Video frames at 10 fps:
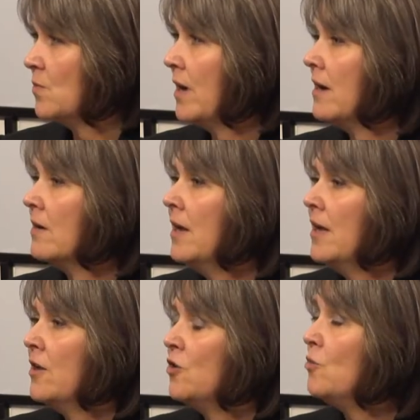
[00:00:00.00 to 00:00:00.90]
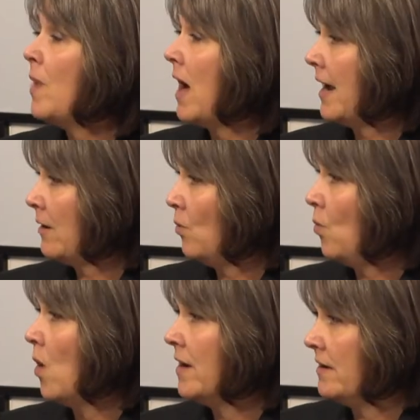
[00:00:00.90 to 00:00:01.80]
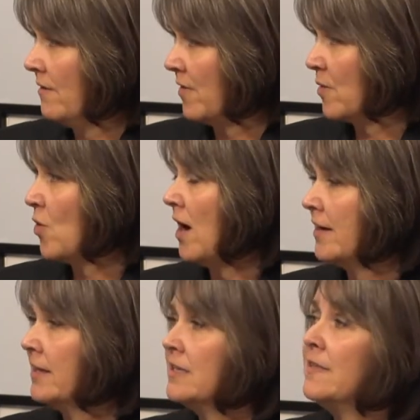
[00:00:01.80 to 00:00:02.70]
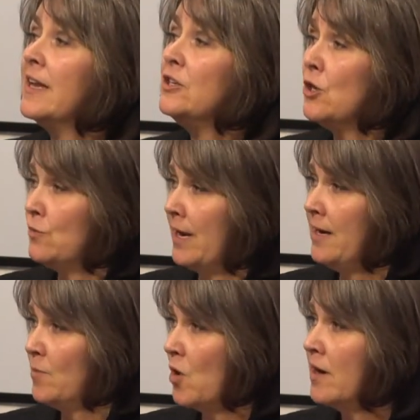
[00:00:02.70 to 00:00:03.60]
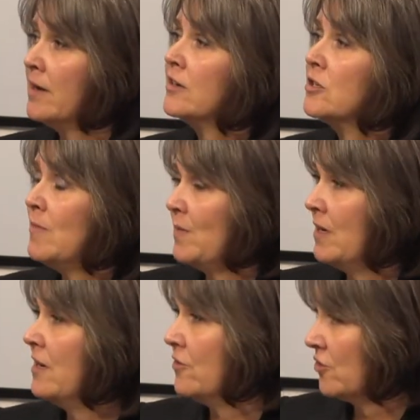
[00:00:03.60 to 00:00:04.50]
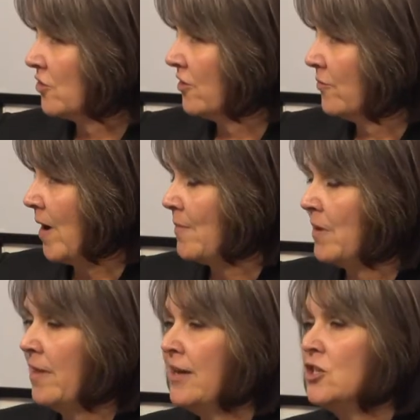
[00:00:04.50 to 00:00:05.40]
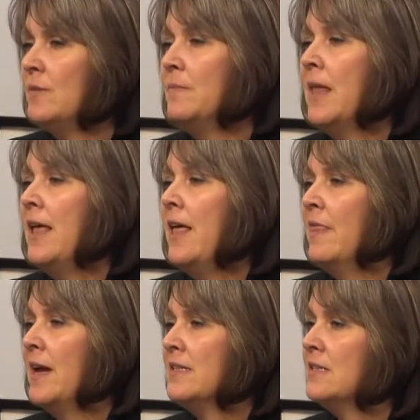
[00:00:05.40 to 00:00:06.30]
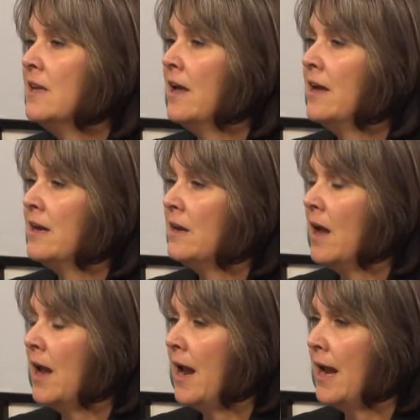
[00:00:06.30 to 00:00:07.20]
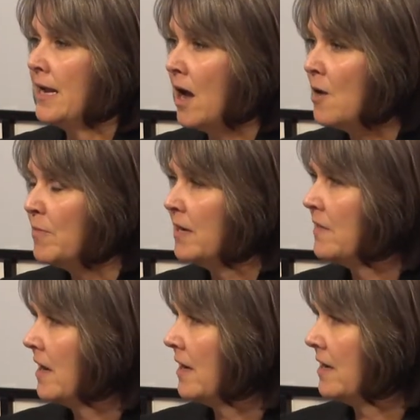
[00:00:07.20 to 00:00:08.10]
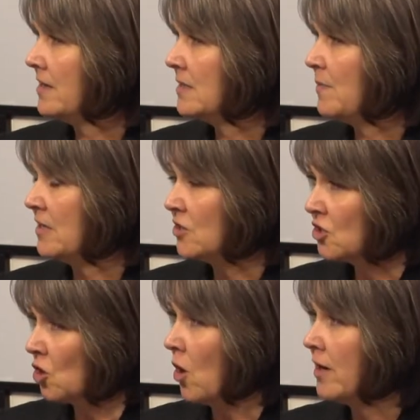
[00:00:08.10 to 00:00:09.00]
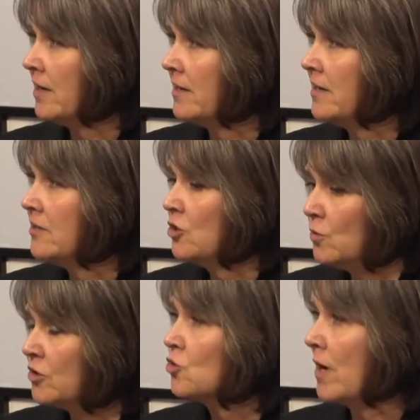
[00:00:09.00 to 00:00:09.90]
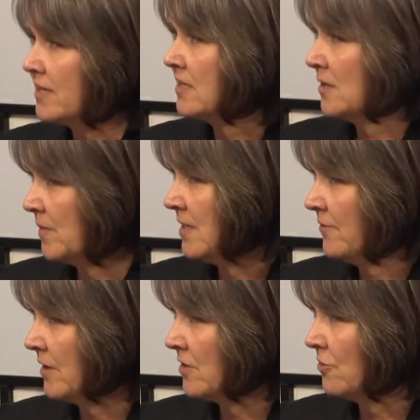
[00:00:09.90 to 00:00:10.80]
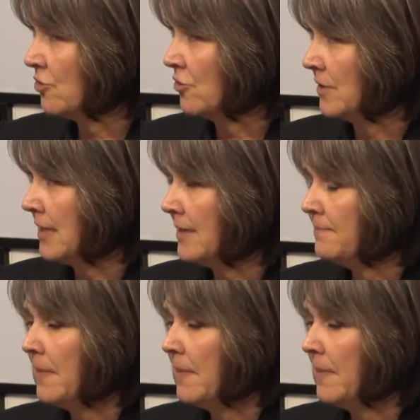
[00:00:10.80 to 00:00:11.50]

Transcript: where you buy one of their product and they donate a product to maybe an underserved population, that's a, a a company that has been started to address a specific social need,